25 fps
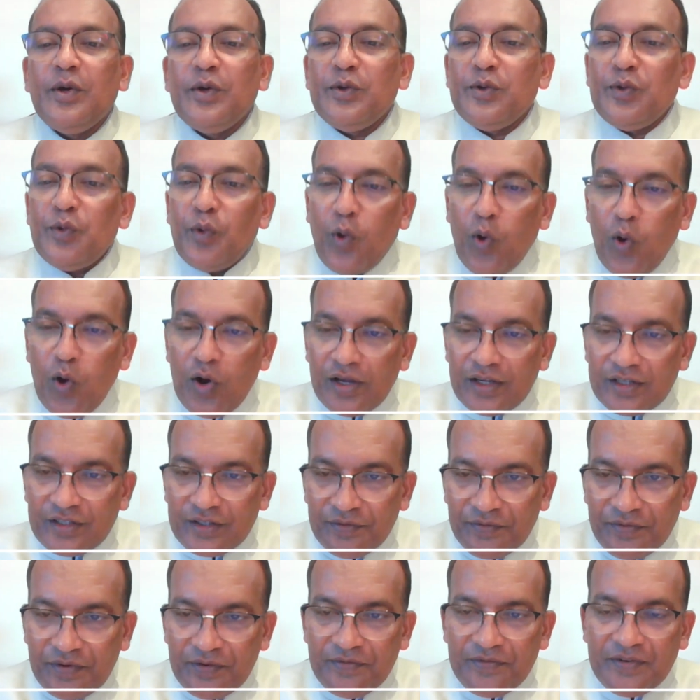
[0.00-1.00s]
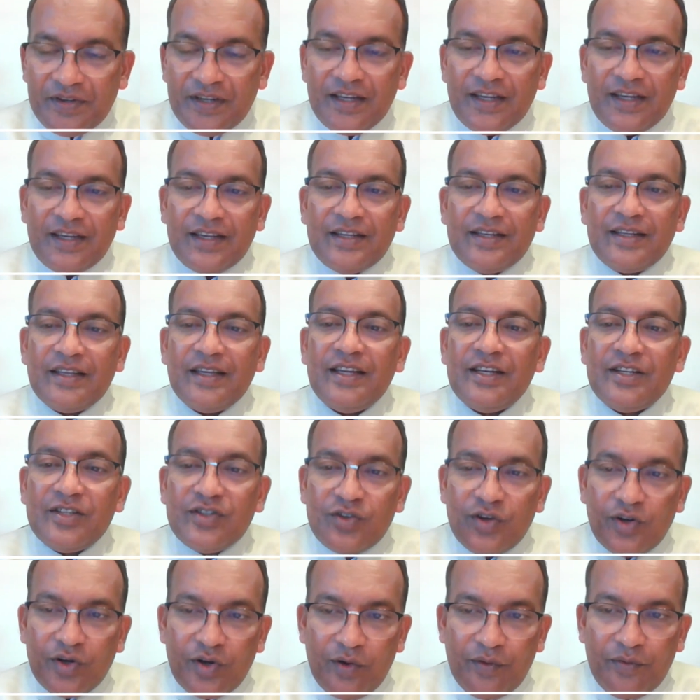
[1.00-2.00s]
to August 15th
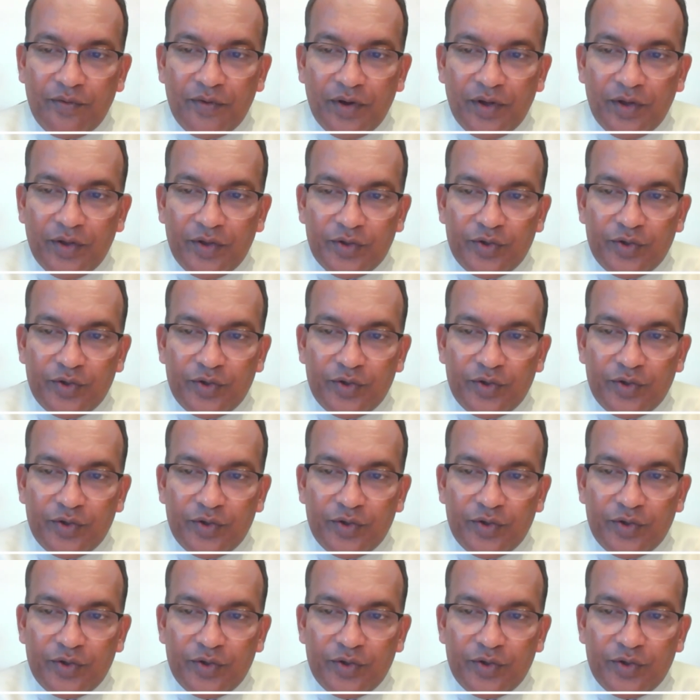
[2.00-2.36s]
instead of